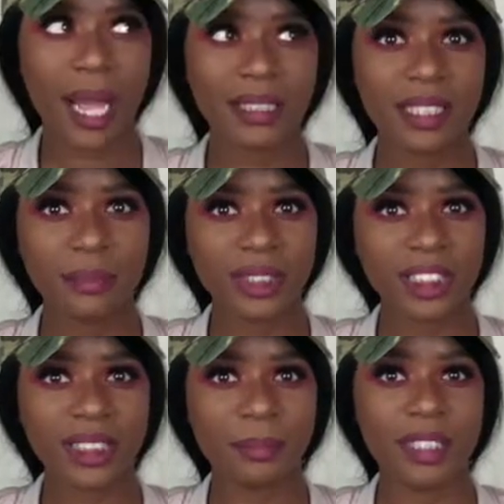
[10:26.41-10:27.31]
My tip would
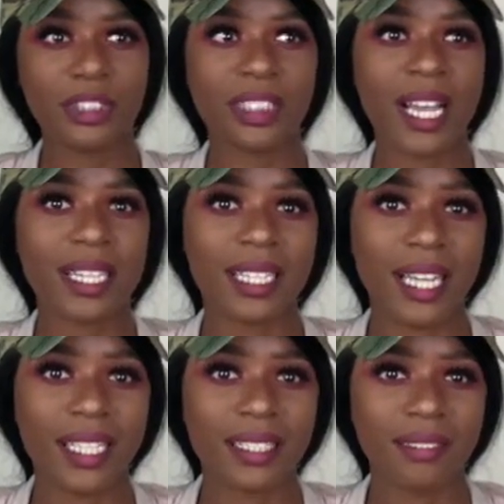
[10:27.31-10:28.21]
just be to kind of
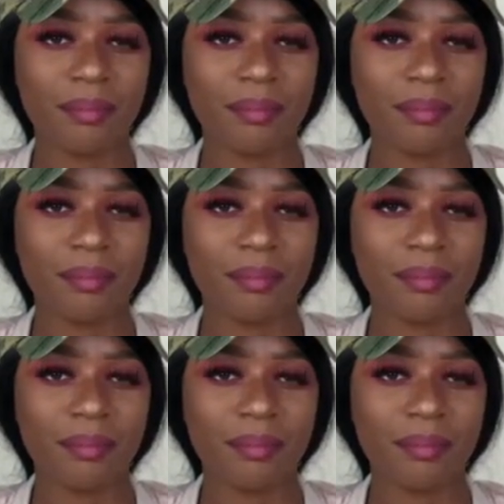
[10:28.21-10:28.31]
like